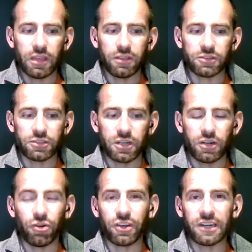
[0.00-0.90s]
There's
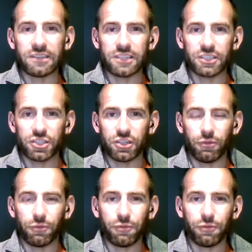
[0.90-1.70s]
an organization called